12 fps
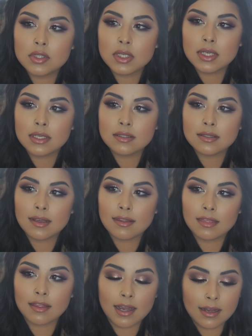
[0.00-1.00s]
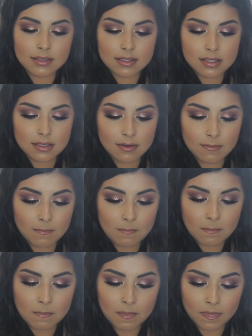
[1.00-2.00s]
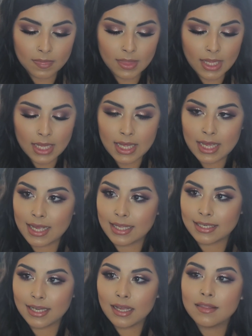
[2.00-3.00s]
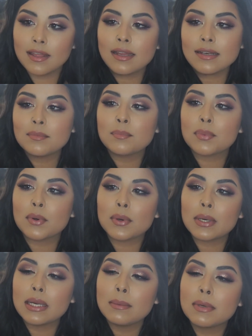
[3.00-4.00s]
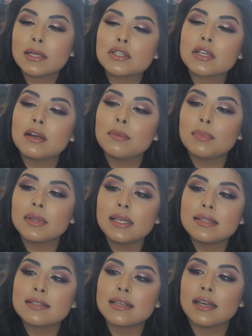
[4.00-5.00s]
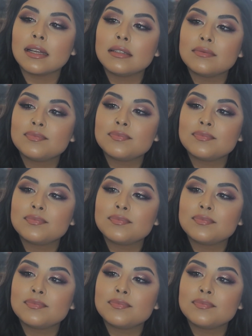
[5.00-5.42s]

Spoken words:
Just like that. And yeah, that pretty much completes it.